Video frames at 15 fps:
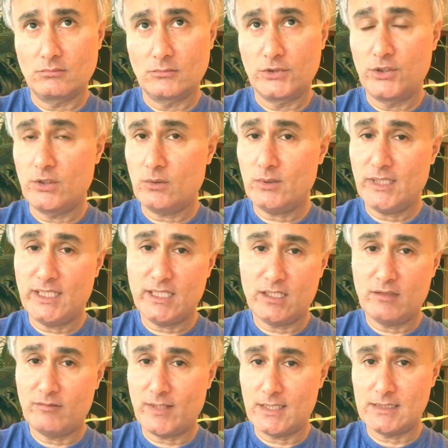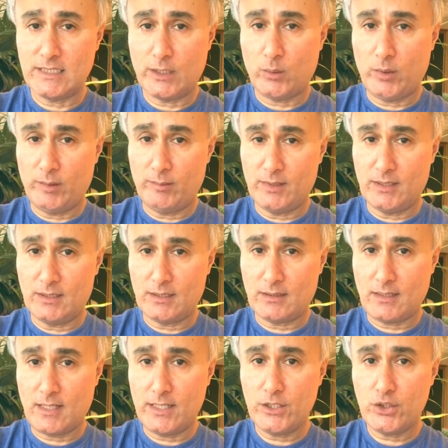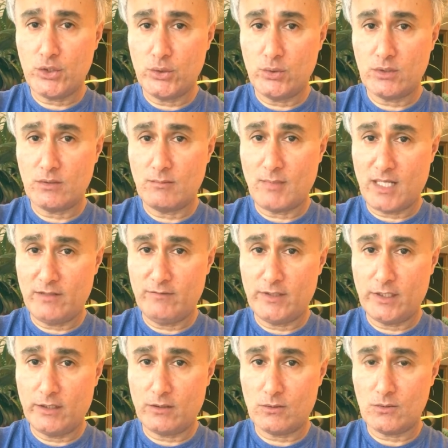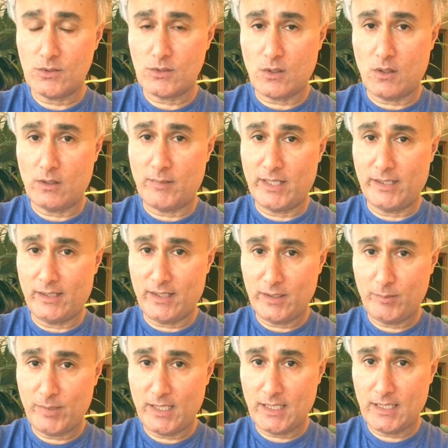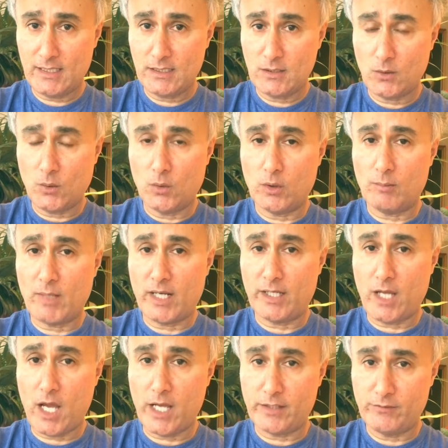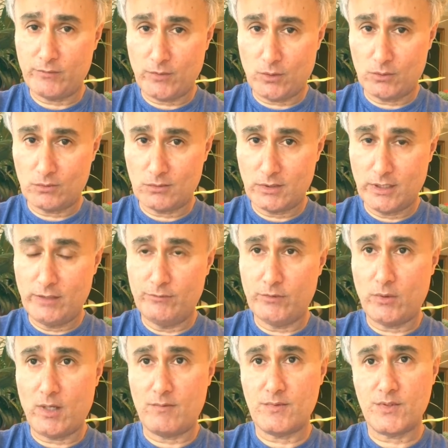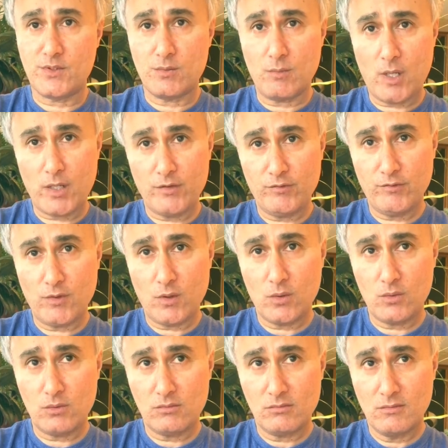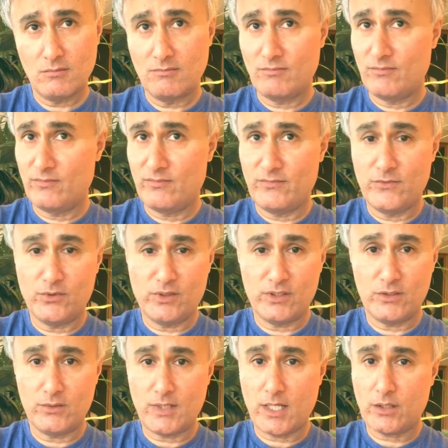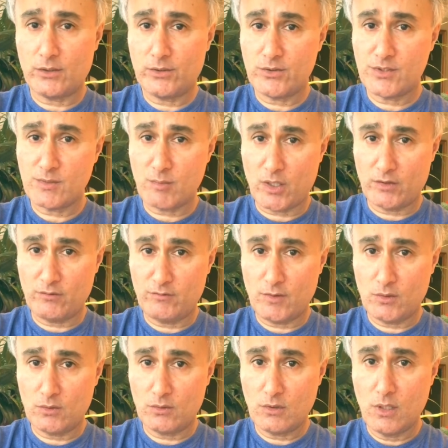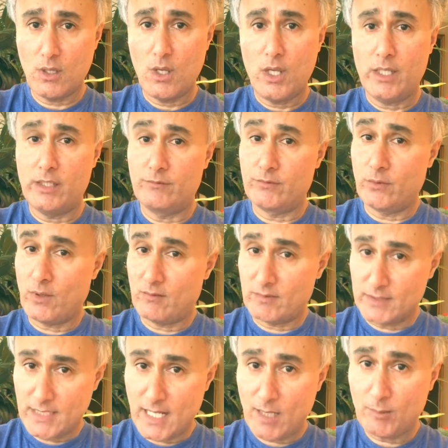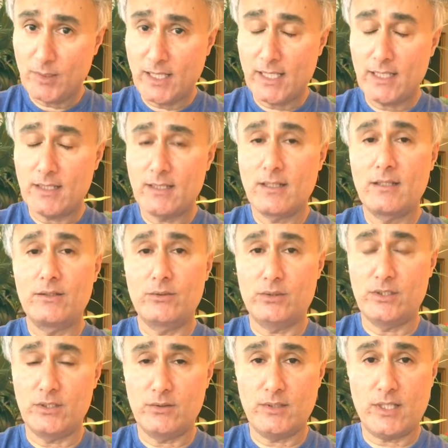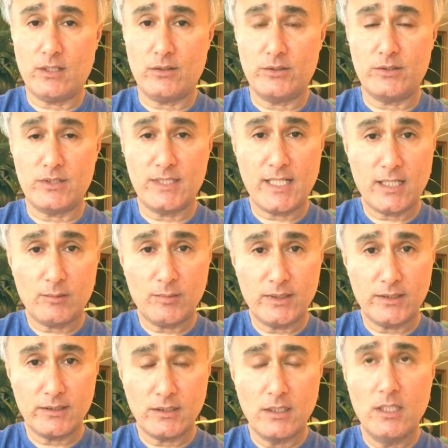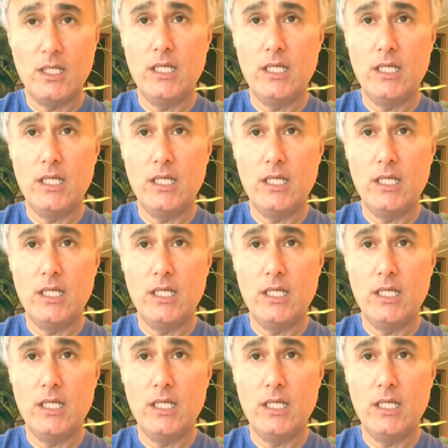You don't need any fancy equipment. I shoot my videos on my iPad or my iPhone. If you have a smartphone, you can do that on your smartphone. If you have a tablet, you can do that on your tablet.